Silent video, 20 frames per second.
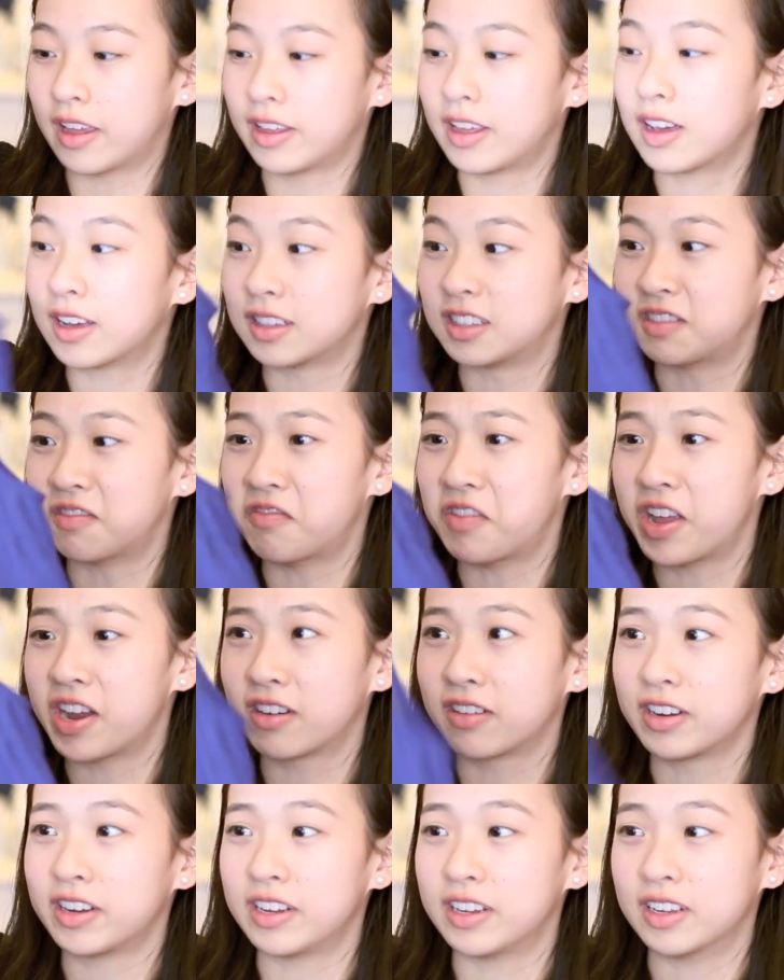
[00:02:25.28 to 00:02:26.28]
yeah, it's
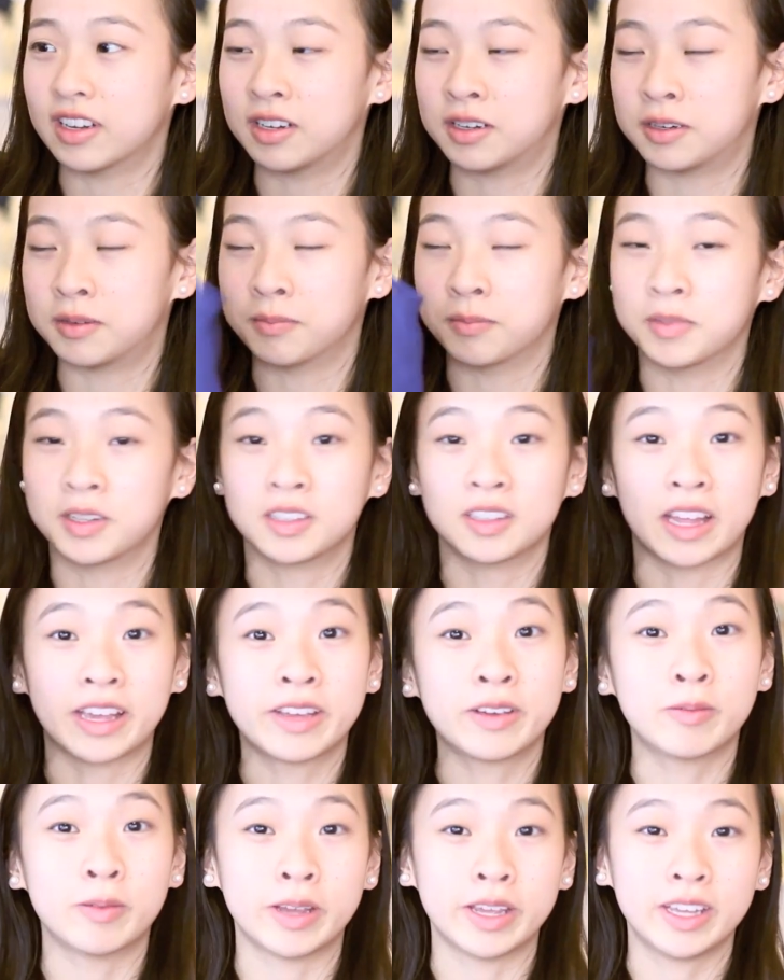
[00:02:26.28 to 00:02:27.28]
very um
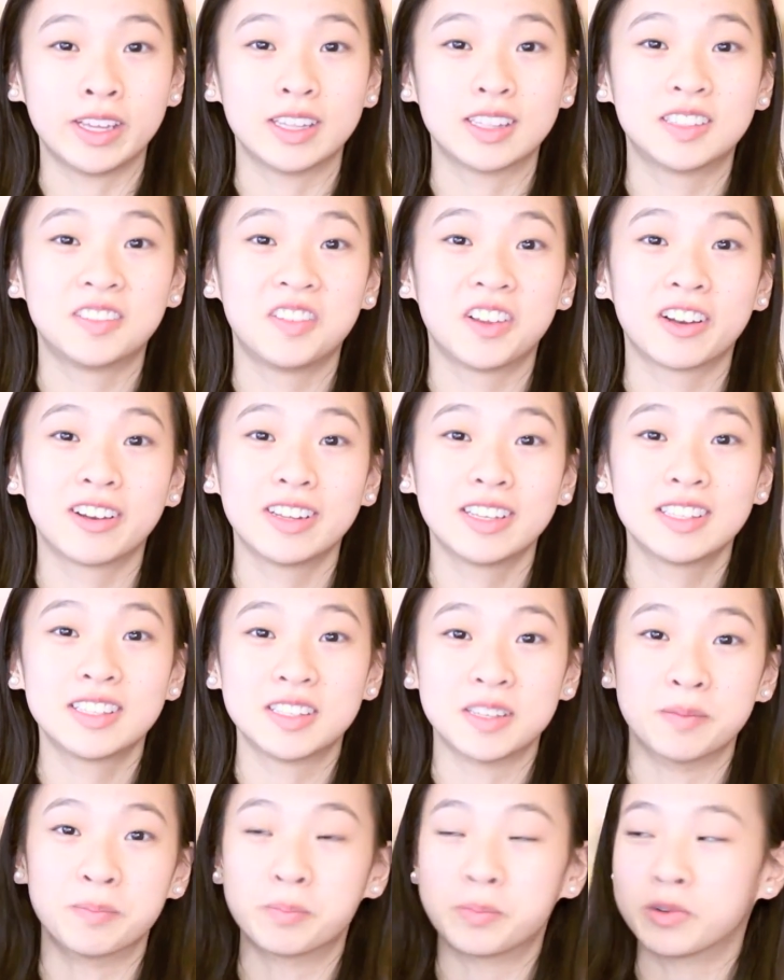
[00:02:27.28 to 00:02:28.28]
lightweight. It's very
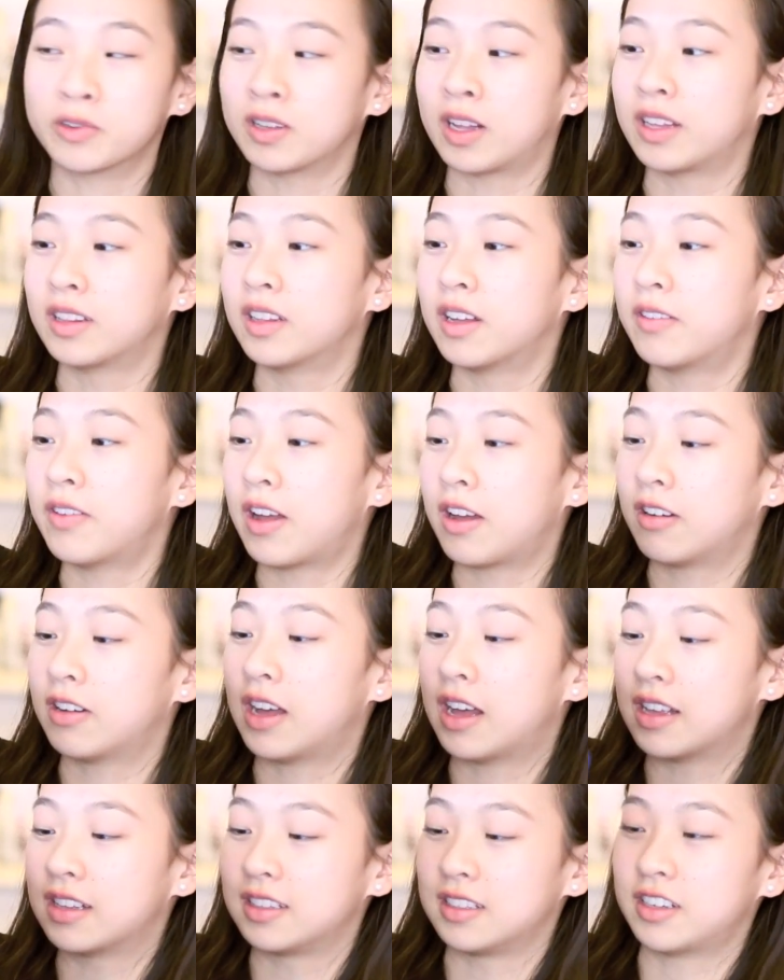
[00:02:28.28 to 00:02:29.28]
simple. I love how
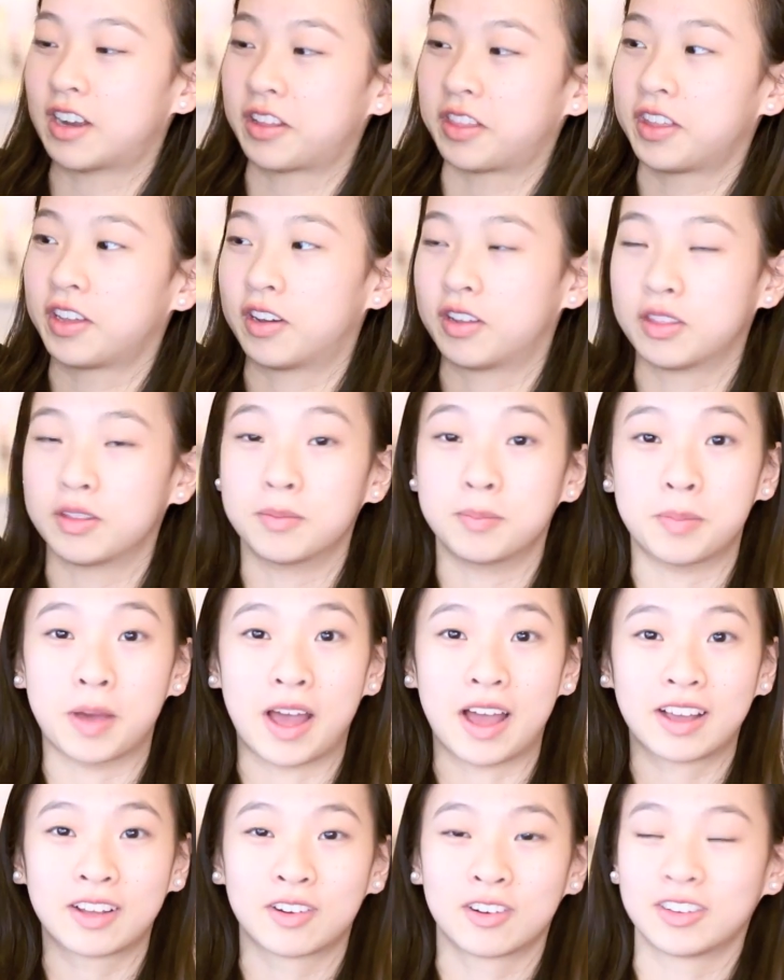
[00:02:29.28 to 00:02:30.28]
it has nothing on the
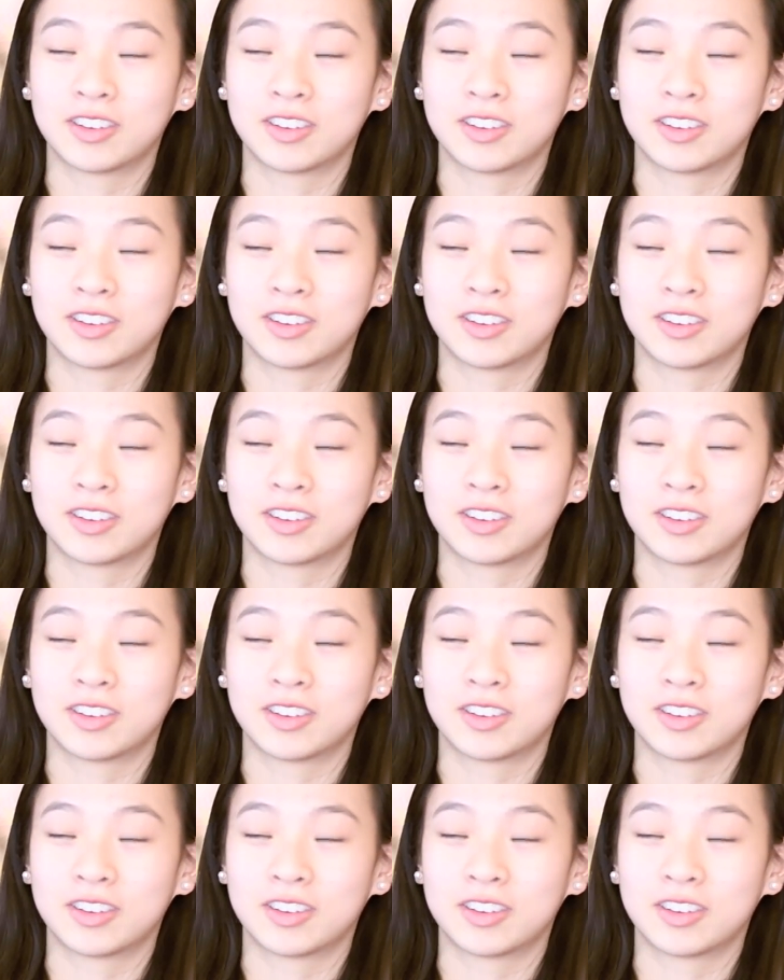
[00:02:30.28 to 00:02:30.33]
back,